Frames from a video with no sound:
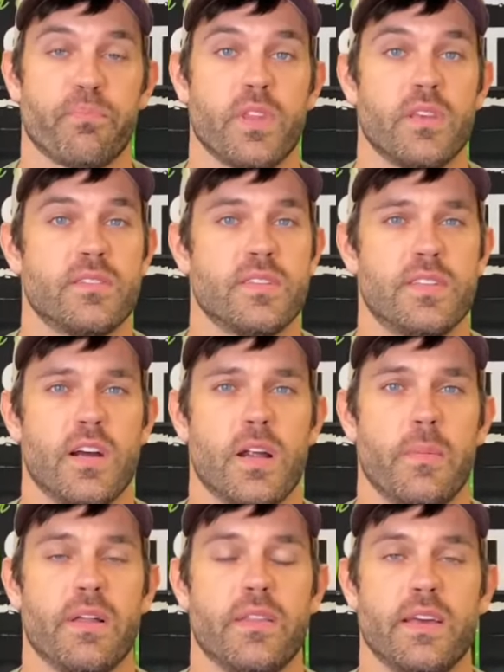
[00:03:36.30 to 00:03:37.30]
So let's talk
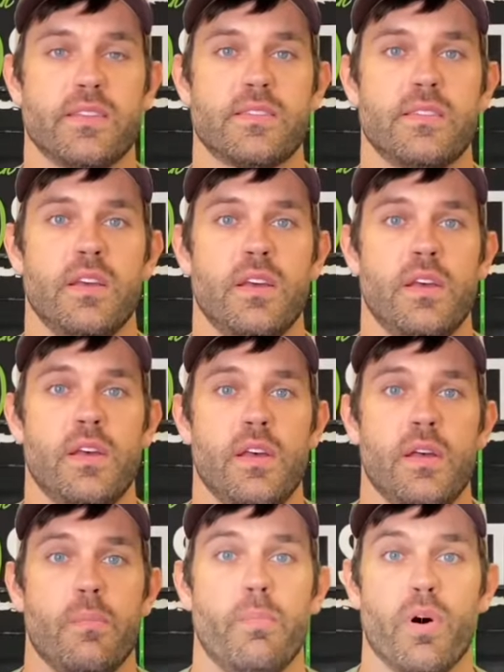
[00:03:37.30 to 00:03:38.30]
about this.
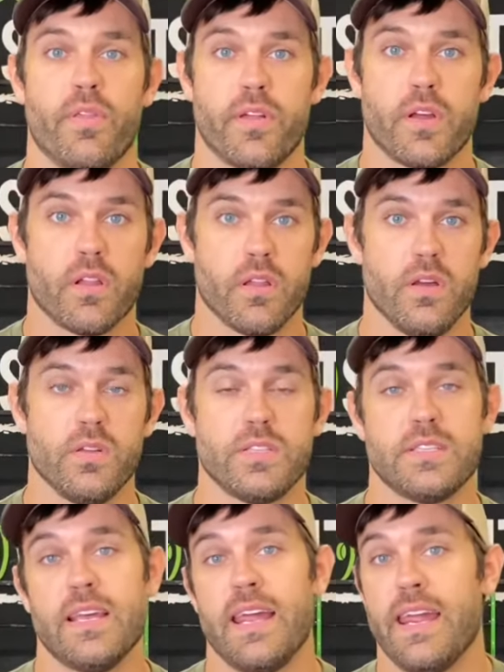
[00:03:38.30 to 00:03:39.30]
Both the
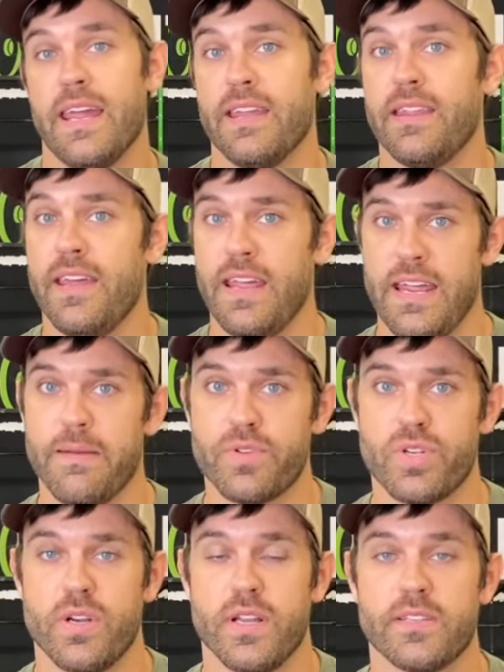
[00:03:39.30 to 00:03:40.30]
glutes and the
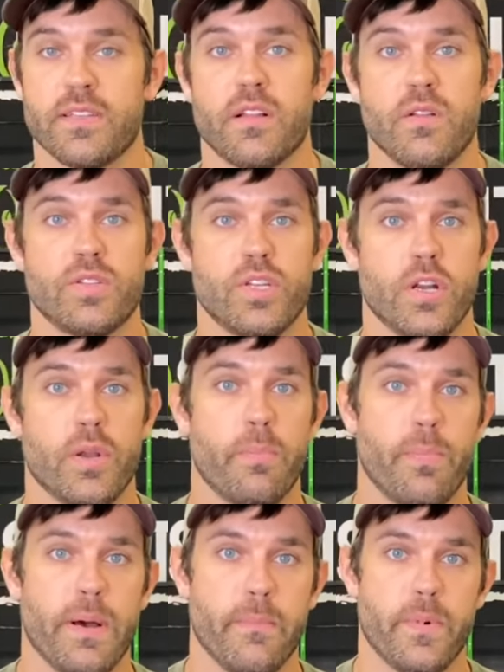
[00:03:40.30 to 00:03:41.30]
hamstrings, the glutes are your
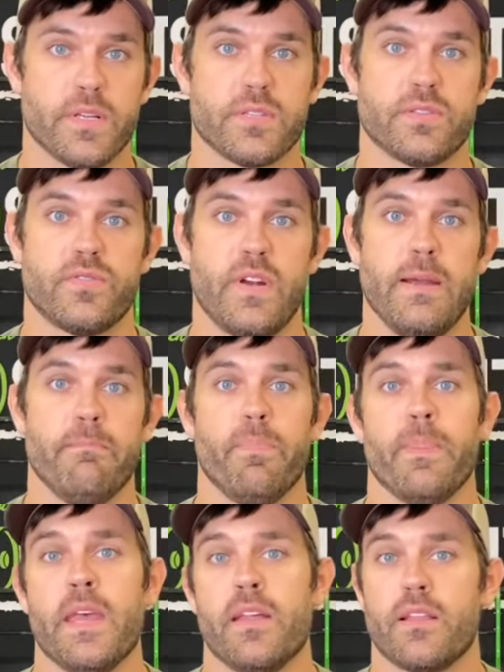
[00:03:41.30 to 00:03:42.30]
butt muscles, right?
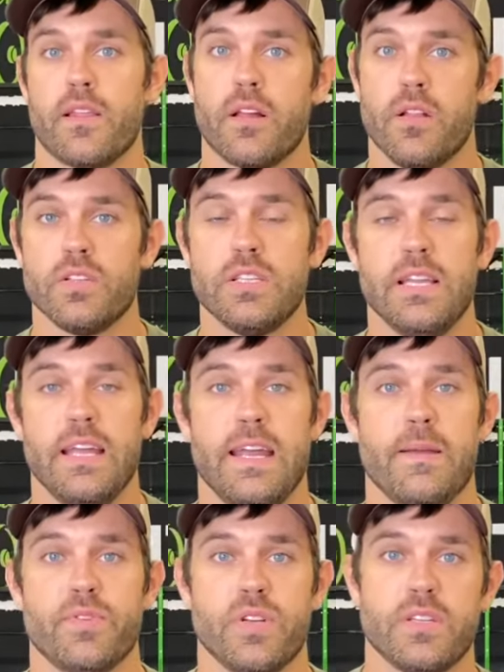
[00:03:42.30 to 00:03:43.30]
The glutes and the
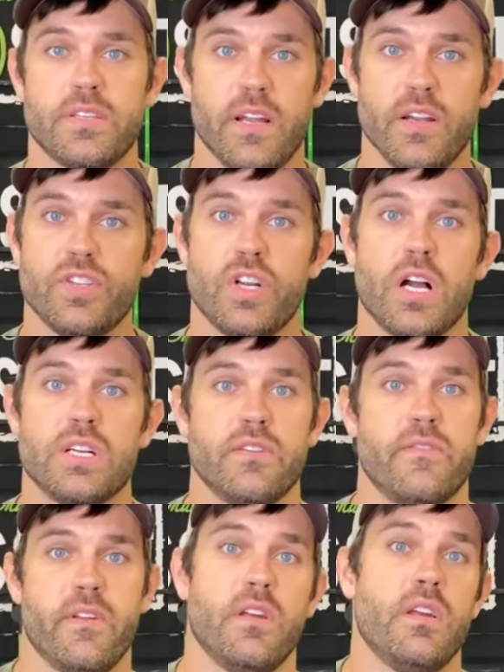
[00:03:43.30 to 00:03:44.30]
hamstrings, they're in charge
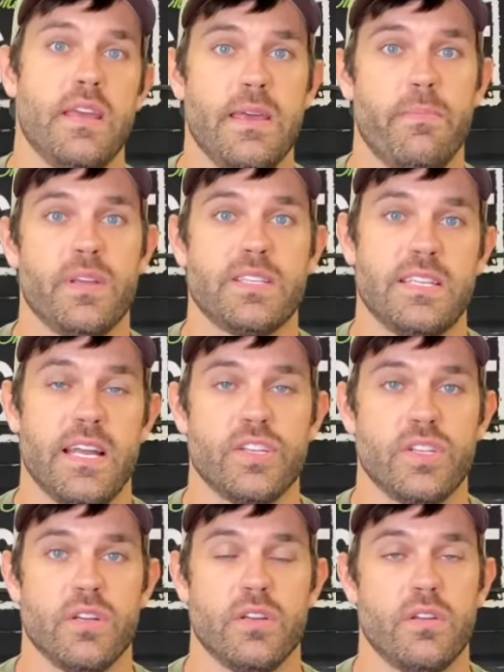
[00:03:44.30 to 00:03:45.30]
of hip
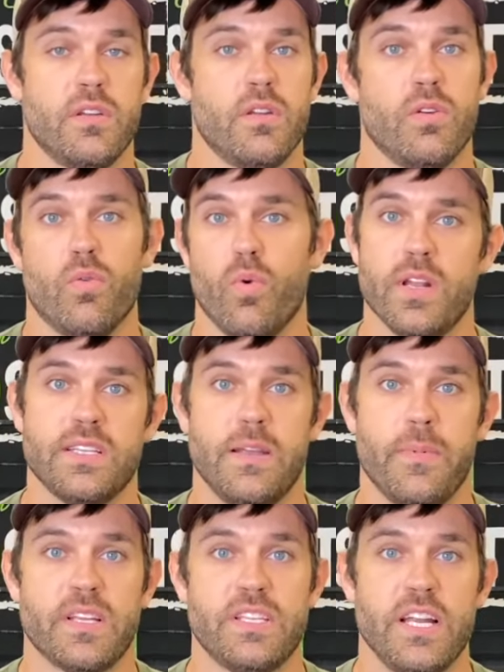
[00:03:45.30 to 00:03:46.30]
extension. What is hip
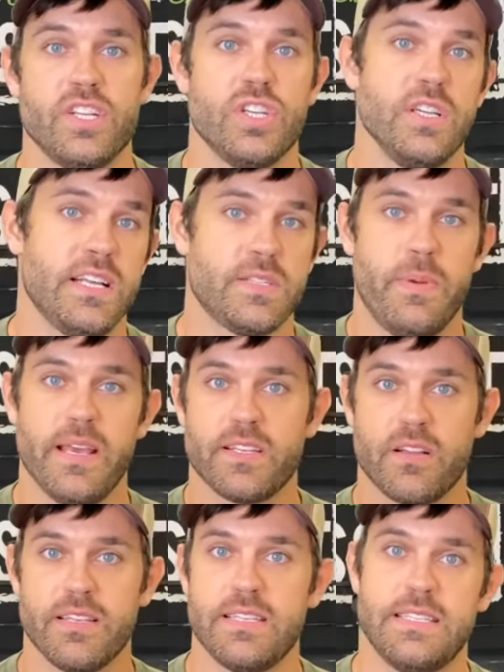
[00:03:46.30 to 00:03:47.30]
extension? That's
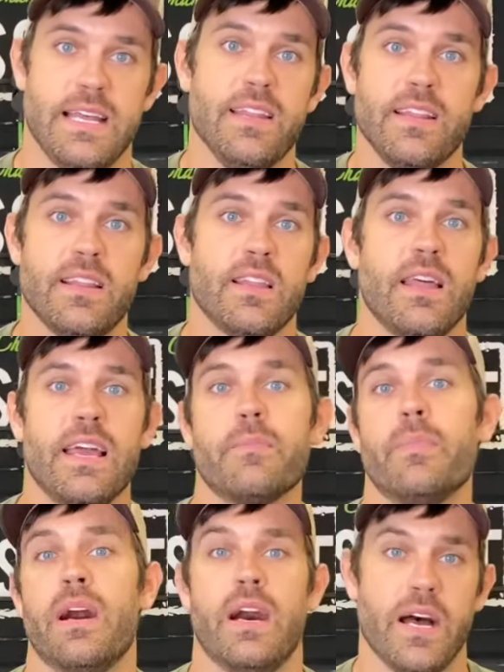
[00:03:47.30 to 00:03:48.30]
basically sending the leg
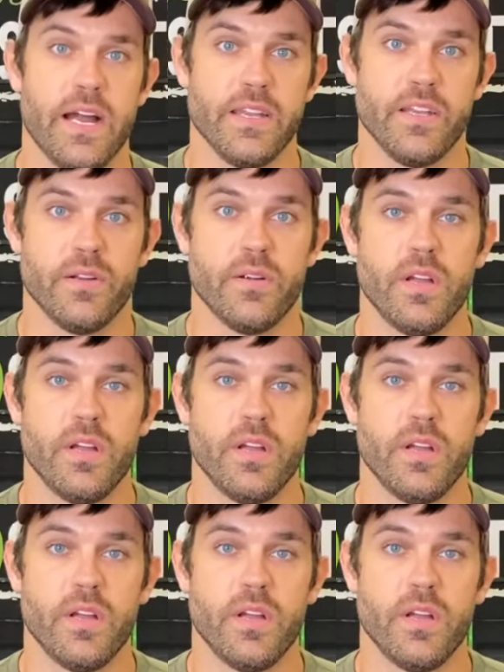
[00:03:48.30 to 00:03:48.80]
behind you.